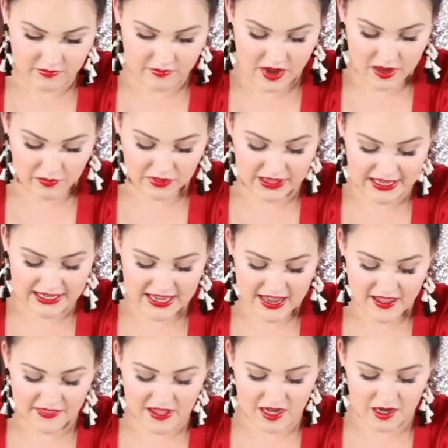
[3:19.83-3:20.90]
my blanket,
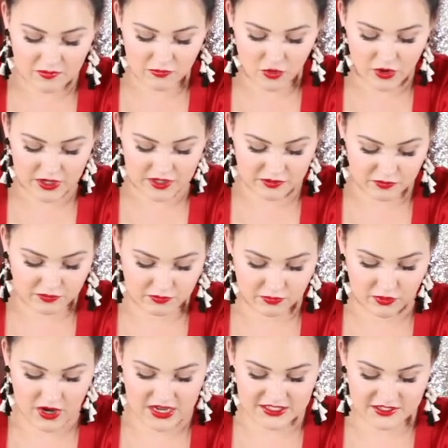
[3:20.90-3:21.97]
and then I'm going to
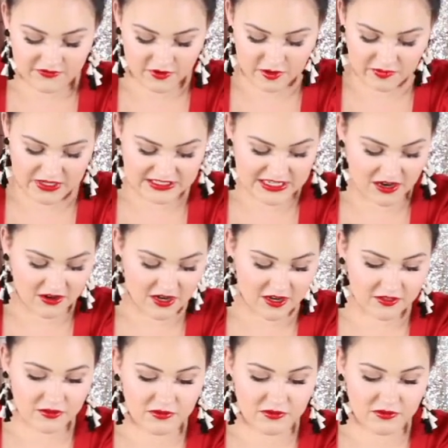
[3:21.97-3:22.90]
press firmly down on it.